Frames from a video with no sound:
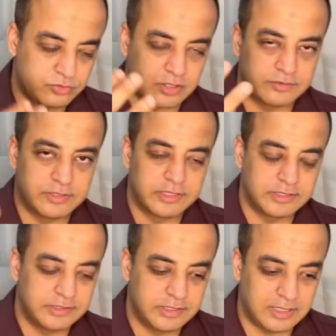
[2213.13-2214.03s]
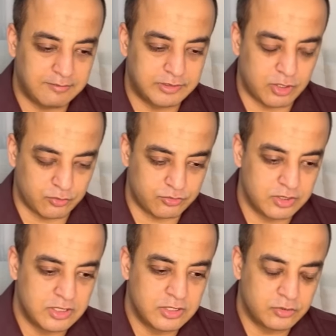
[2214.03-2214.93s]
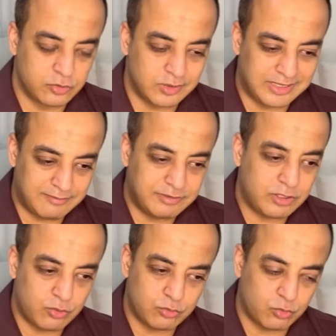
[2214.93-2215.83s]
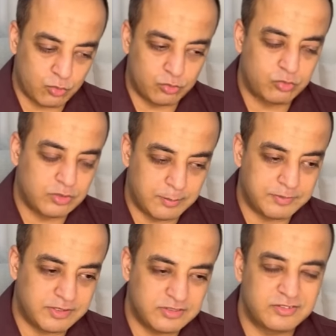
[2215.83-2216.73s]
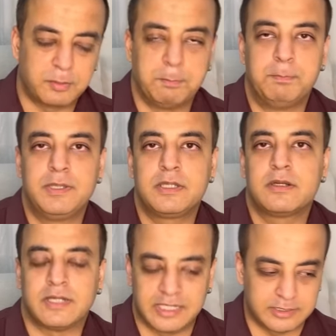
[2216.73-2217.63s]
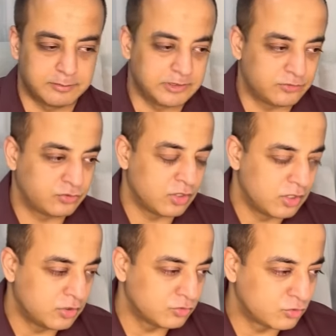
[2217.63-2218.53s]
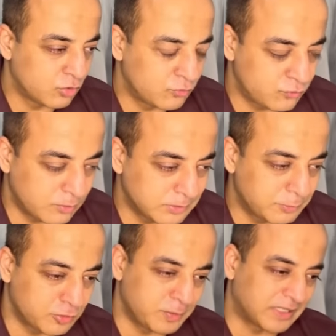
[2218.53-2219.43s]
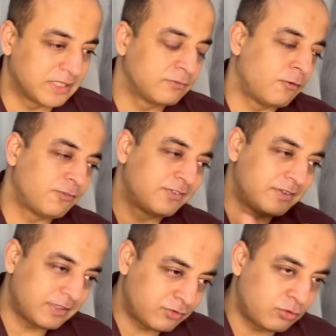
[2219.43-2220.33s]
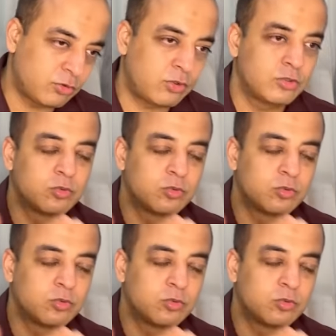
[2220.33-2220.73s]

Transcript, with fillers: transiting in the 11th house. So 11th house also represents bigger enemies. So from the perspective of 6th lord